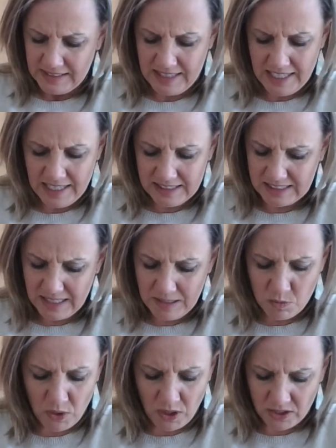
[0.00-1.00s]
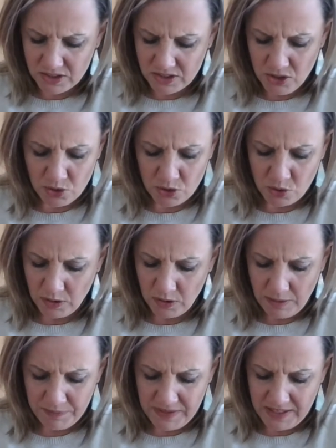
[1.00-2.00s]
Things seem worse than usual
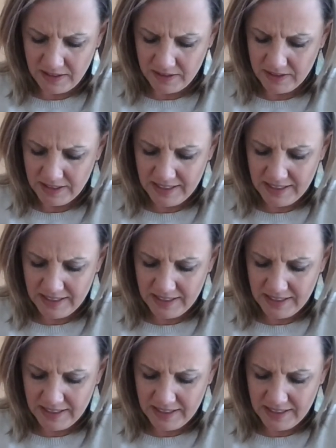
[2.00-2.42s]
up there.